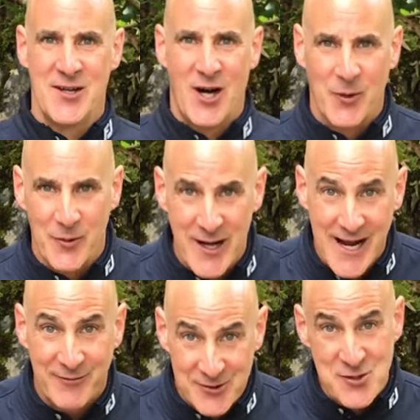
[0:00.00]
or
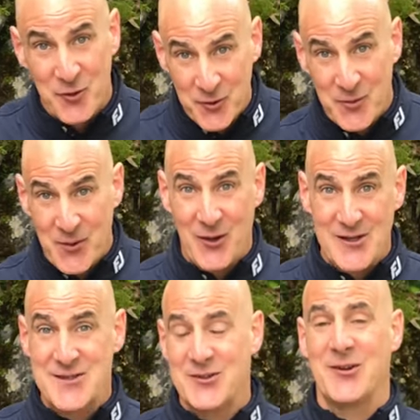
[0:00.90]
whatever tour
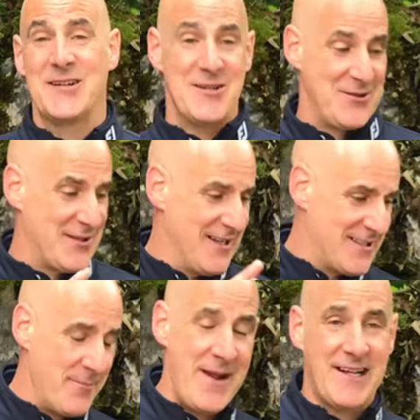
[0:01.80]
balls you're going to use
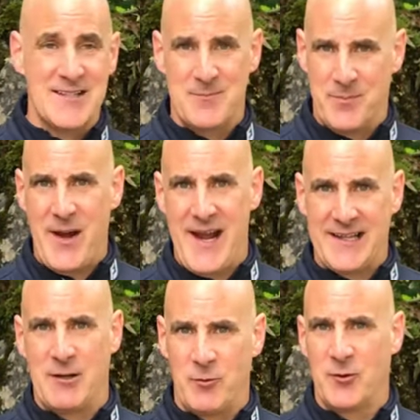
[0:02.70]
to make this bag
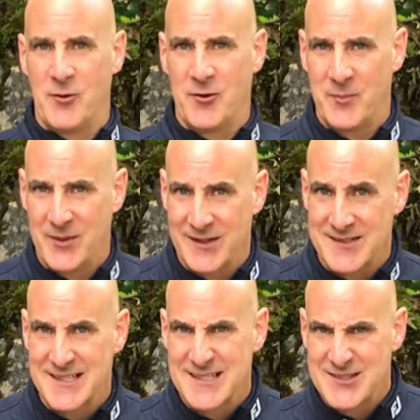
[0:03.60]
that we're going to build
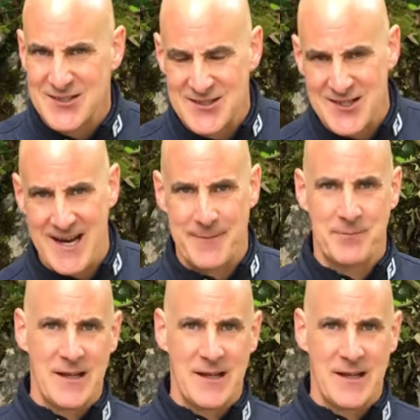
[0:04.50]
sing.